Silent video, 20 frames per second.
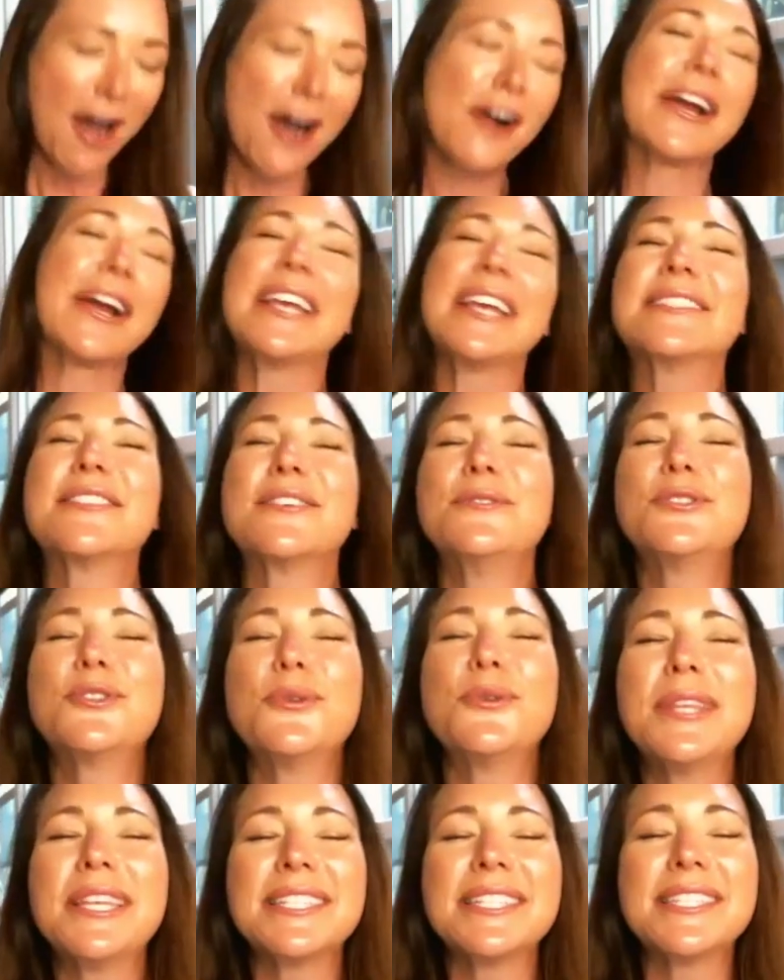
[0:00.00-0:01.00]
All right. So
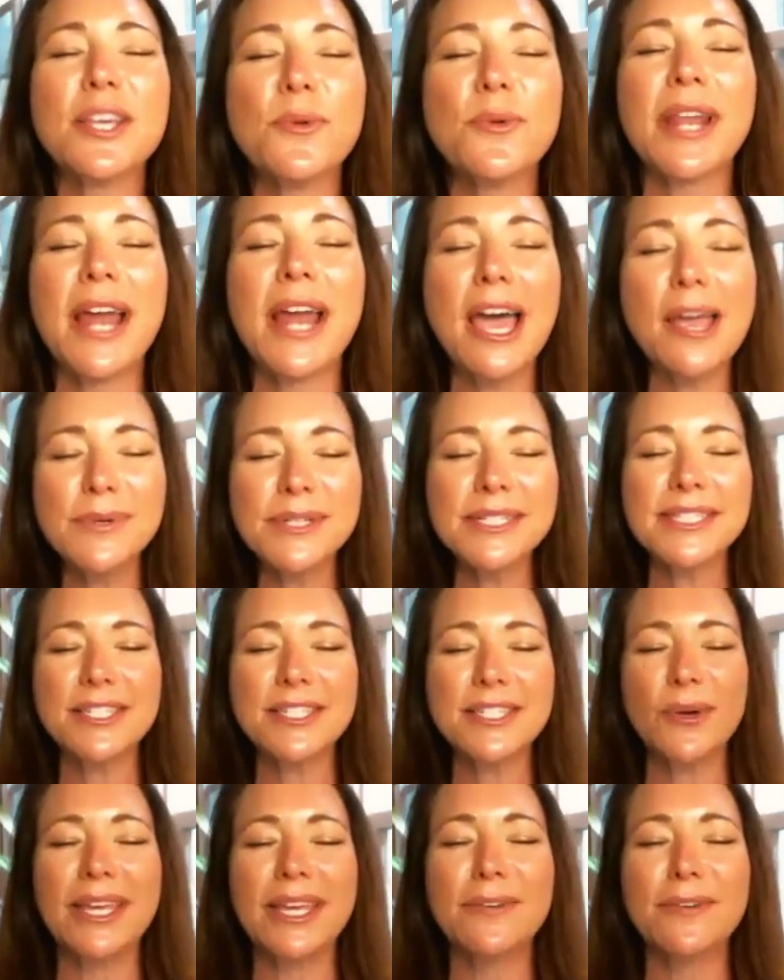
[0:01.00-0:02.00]
Julie, so what I was
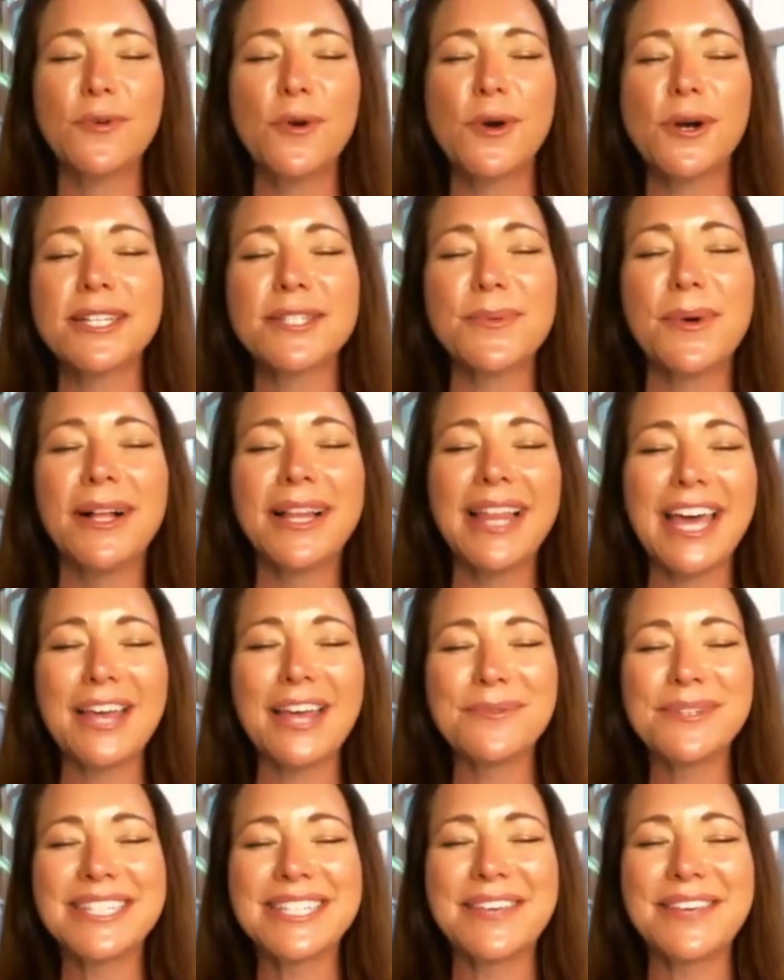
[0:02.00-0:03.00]
doing, of course, while Ed
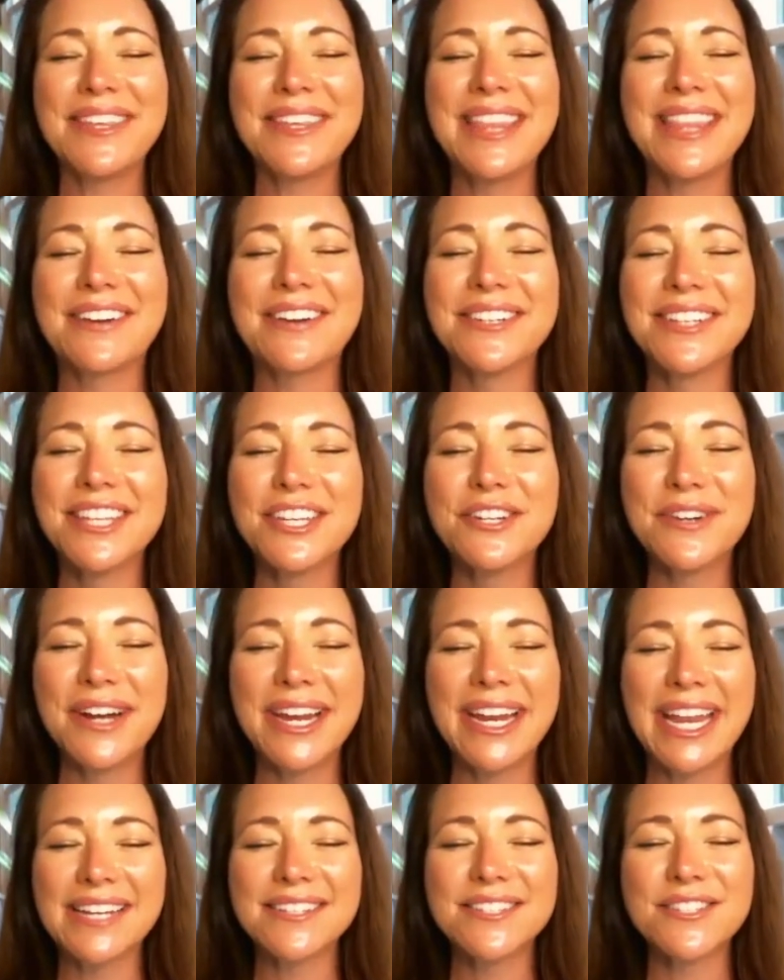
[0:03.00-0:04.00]
was giving that really
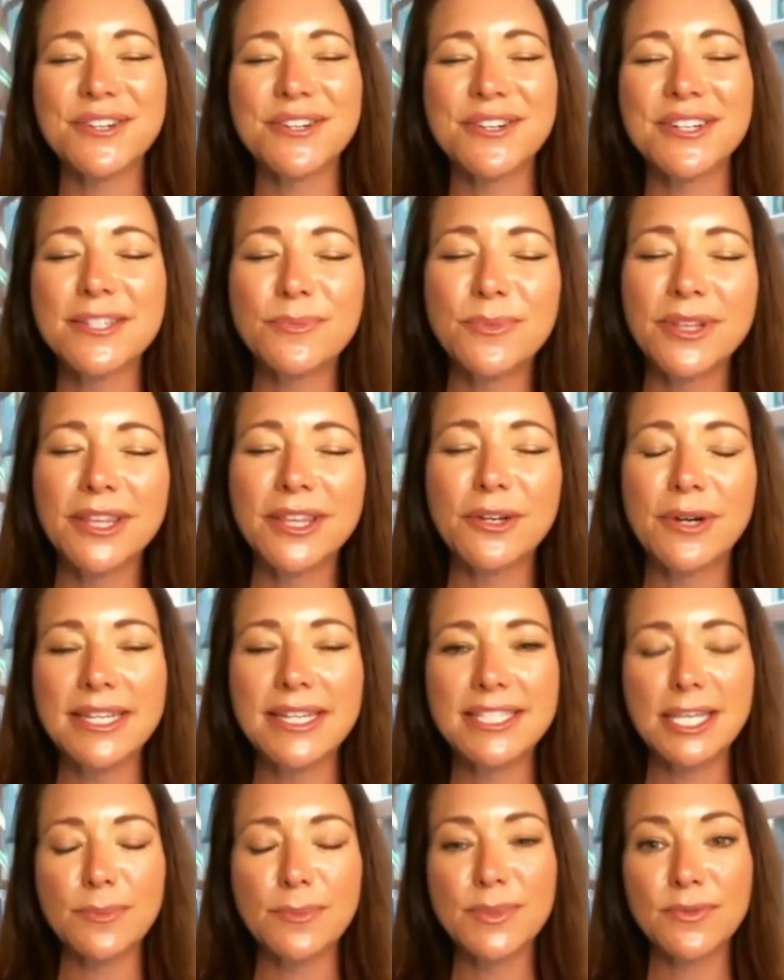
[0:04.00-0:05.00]
great answer and some really
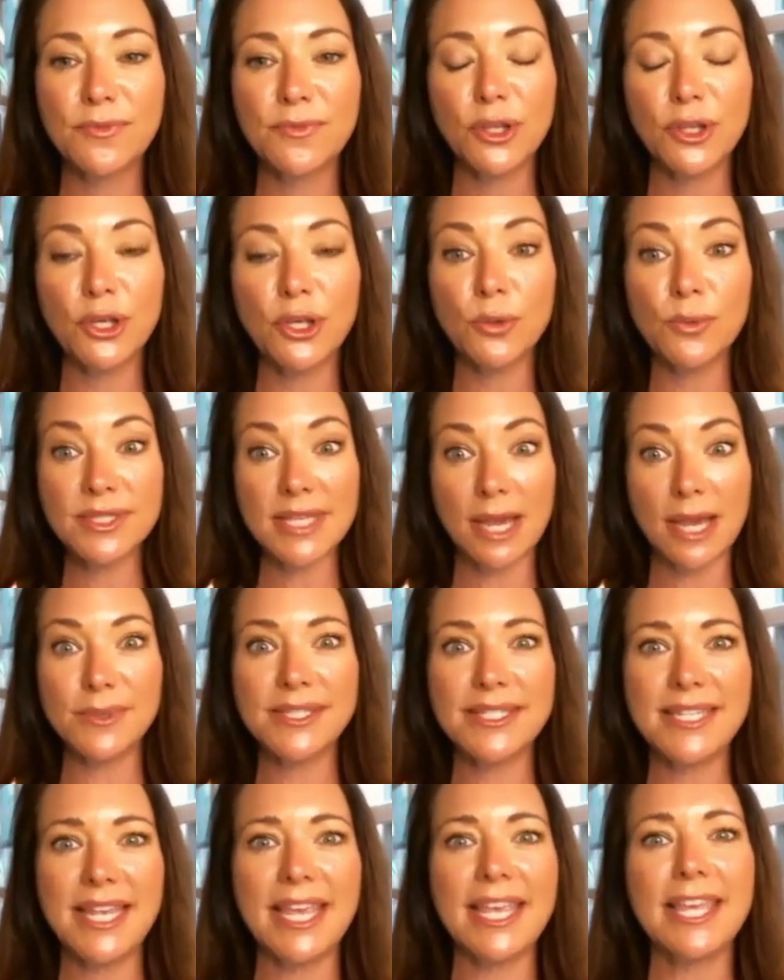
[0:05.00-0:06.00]
great tips for you, was I
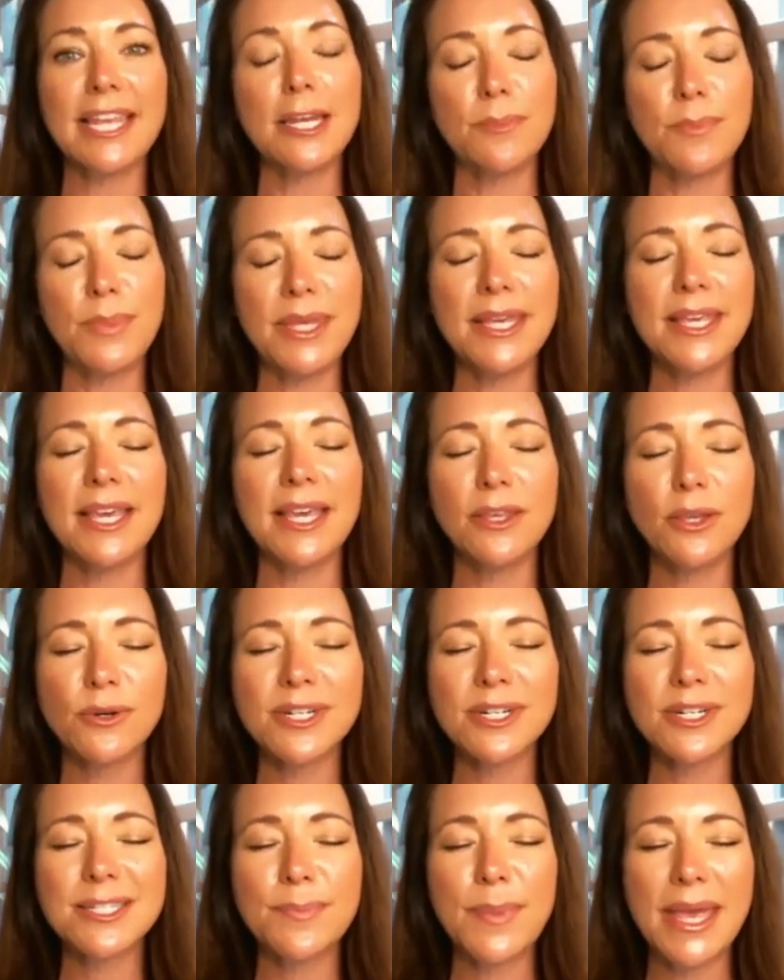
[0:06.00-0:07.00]
was taking a peek at
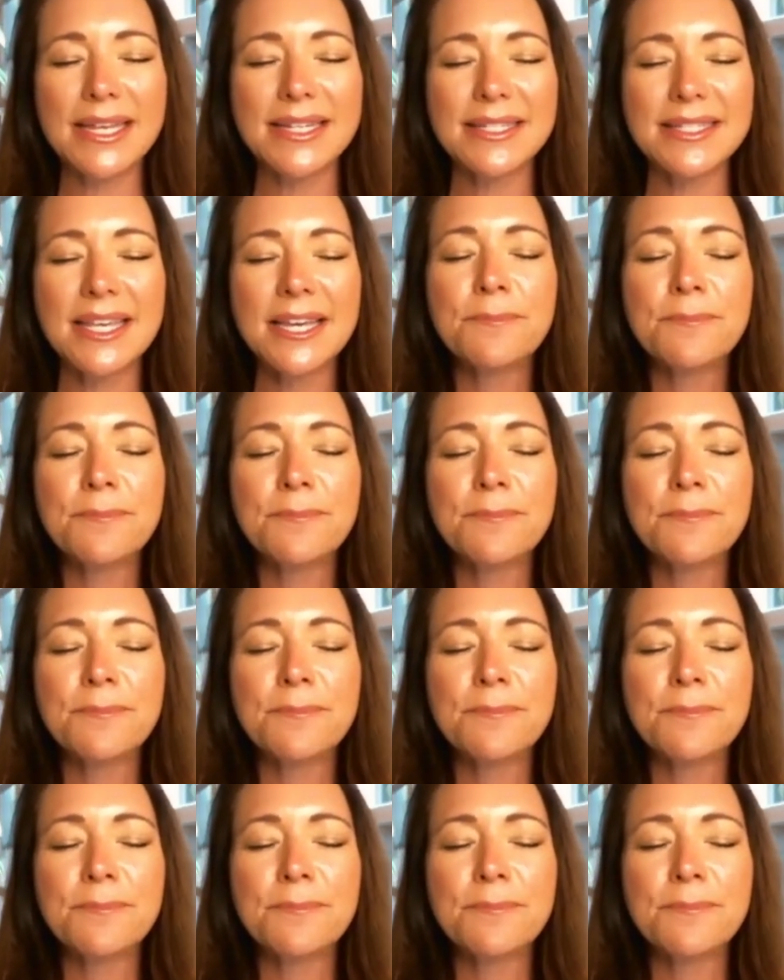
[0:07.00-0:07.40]
your space.